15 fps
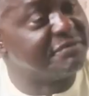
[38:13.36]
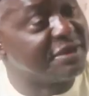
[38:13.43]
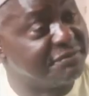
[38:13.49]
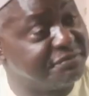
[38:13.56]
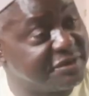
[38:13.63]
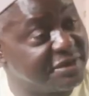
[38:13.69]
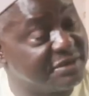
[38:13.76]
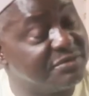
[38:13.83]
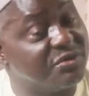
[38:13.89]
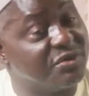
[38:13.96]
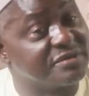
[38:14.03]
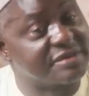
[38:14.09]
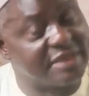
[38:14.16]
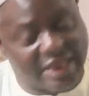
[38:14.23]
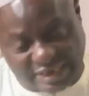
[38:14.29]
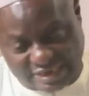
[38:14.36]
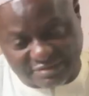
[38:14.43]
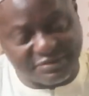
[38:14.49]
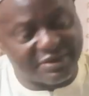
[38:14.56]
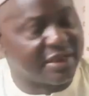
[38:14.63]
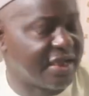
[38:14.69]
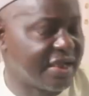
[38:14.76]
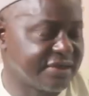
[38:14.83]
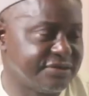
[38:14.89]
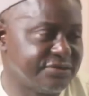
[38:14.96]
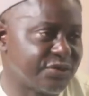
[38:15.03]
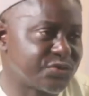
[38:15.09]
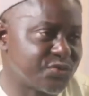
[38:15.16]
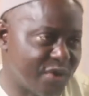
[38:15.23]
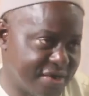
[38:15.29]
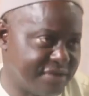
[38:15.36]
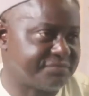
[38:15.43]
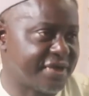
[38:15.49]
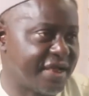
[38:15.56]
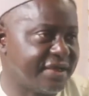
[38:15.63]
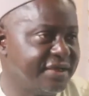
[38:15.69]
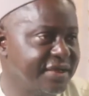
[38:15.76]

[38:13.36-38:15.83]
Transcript: benefited because I did not qualify.